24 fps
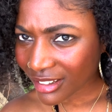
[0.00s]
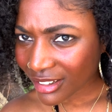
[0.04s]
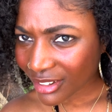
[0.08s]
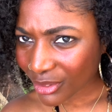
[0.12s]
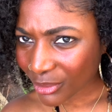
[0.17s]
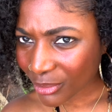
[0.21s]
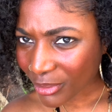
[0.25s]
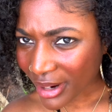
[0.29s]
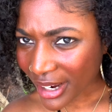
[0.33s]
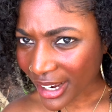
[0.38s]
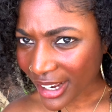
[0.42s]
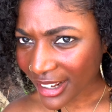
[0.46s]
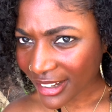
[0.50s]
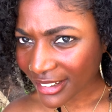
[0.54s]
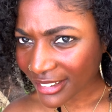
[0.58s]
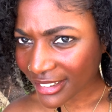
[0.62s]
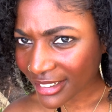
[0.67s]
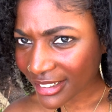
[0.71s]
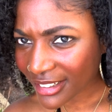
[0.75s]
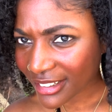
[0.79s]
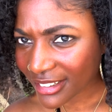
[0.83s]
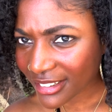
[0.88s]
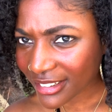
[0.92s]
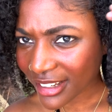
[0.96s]
Why
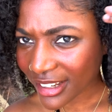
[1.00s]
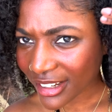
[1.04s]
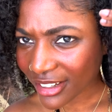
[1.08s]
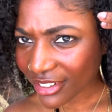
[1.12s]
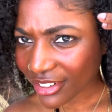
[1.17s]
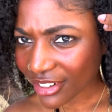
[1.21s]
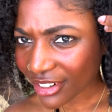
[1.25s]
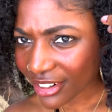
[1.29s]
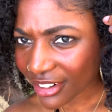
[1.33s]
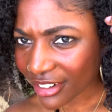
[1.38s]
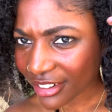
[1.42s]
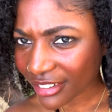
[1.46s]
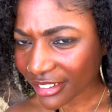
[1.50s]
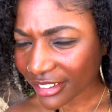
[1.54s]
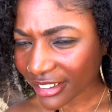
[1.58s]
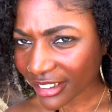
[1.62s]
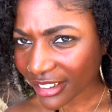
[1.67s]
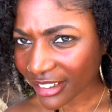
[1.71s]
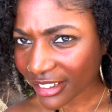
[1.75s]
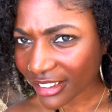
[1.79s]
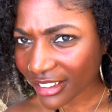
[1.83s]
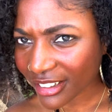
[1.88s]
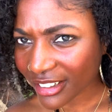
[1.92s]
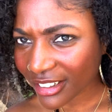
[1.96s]
isn't this getting
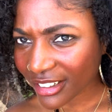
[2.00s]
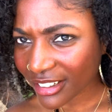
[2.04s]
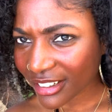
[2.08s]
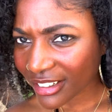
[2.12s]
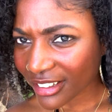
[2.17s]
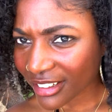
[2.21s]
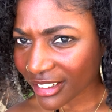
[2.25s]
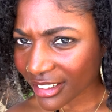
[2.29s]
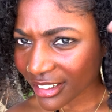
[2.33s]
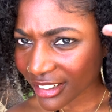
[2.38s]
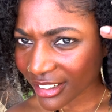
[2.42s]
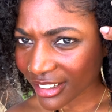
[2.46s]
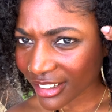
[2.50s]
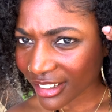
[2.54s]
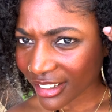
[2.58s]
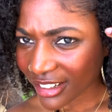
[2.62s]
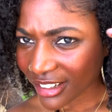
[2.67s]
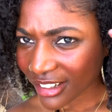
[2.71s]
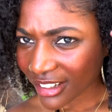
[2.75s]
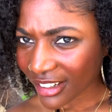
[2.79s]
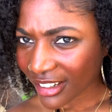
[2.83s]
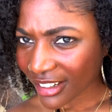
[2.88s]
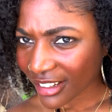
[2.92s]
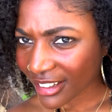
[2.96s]
curly?
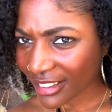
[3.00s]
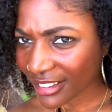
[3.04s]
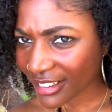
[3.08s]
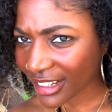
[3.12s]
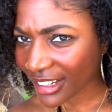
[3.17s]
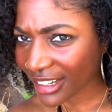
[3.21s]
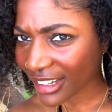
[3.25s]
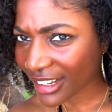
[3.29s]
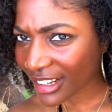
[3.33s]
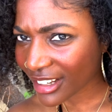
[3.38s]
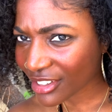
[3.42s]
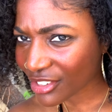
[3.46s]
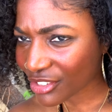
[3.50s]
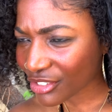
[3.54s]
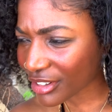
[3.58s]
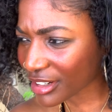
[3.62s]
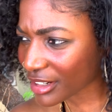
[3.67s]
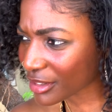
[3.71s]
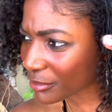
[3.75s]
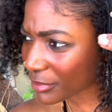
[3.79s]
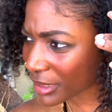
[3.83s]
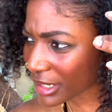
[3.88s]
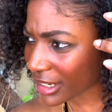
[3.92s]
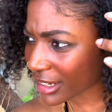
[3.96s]
It's not like I
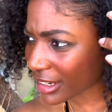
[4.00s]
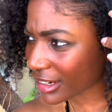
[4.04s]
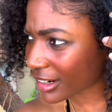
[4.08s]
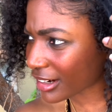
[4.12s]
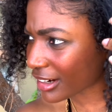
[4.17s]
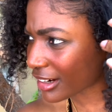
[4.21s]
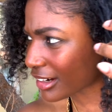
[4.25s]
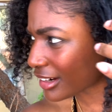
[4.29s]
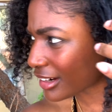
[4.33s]
straighten my hair.